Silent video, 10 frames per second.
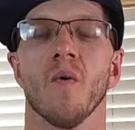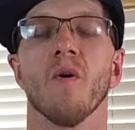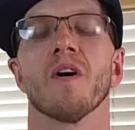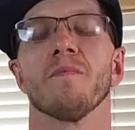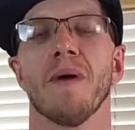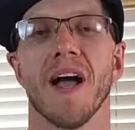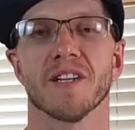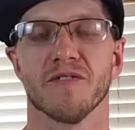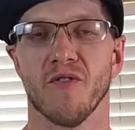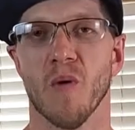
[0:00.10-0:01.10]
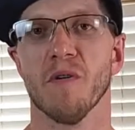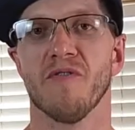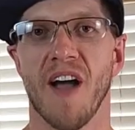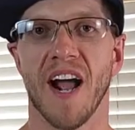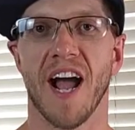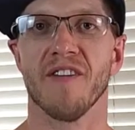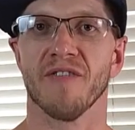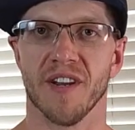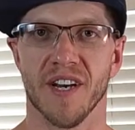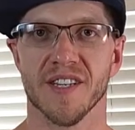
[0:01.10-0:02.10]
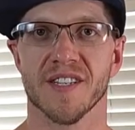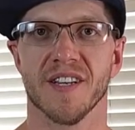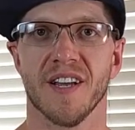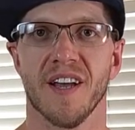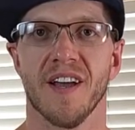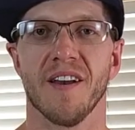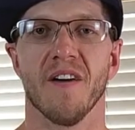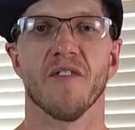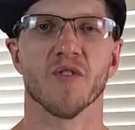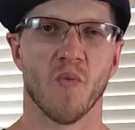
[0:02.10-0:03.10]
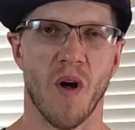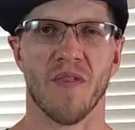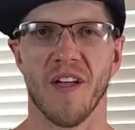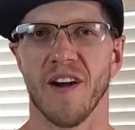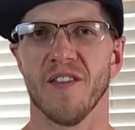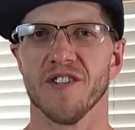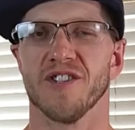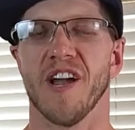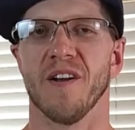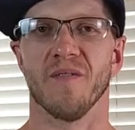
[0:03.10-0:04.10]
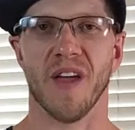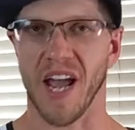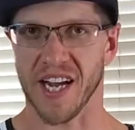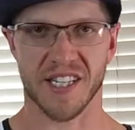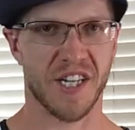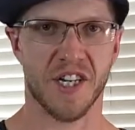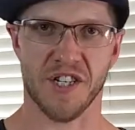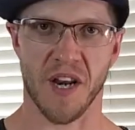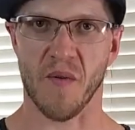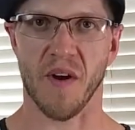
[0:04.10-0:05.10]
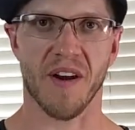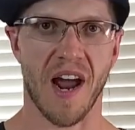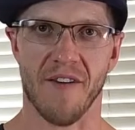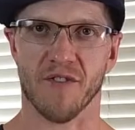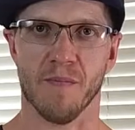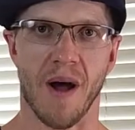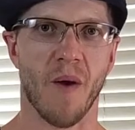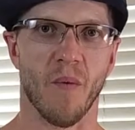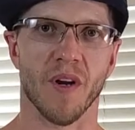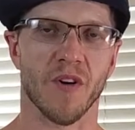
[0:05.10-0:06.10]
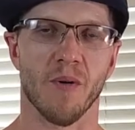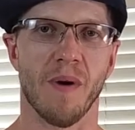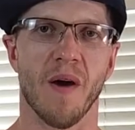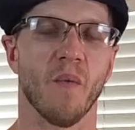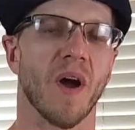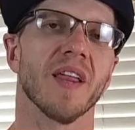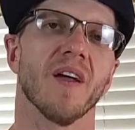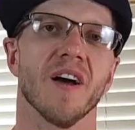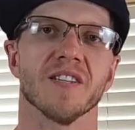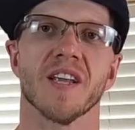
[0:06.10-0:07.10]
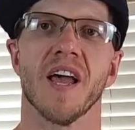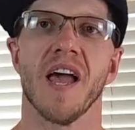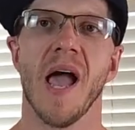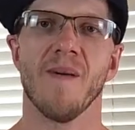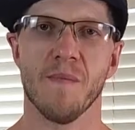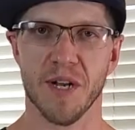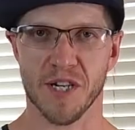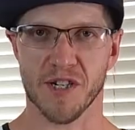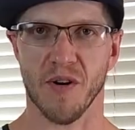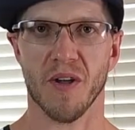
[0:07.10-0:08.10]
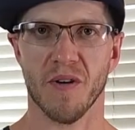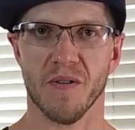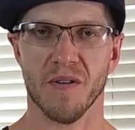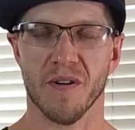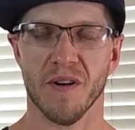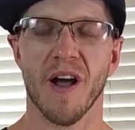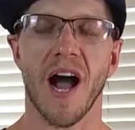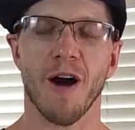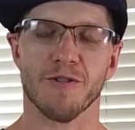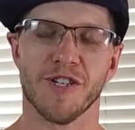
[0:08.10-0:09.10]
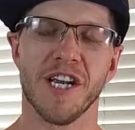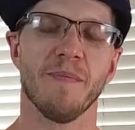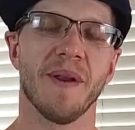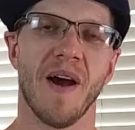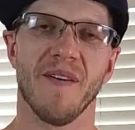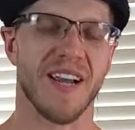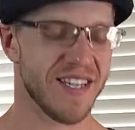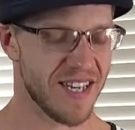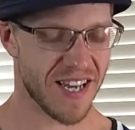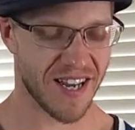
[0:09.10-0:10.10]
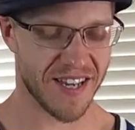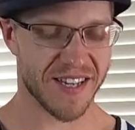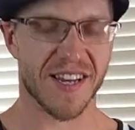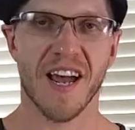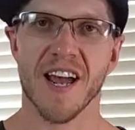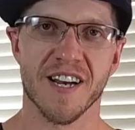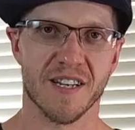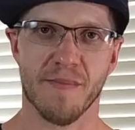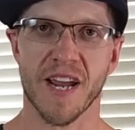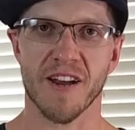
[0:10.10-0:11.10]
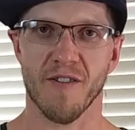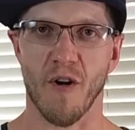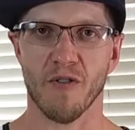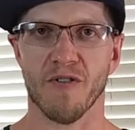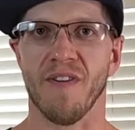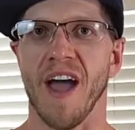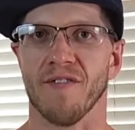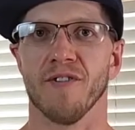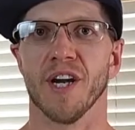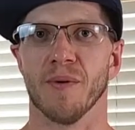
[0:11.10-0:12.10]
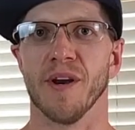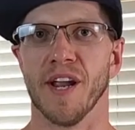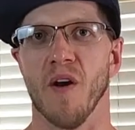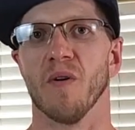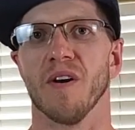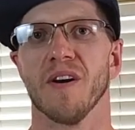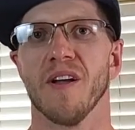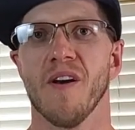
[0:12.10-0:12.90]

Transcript: Welcome back to Former Fat Guy Fitness. Now, if there's one thing on this channel that I could teach anyone after my 100-pound weight loss, it would be to show you how cheap and how easy it is to make your own fat-free Greek yogurt.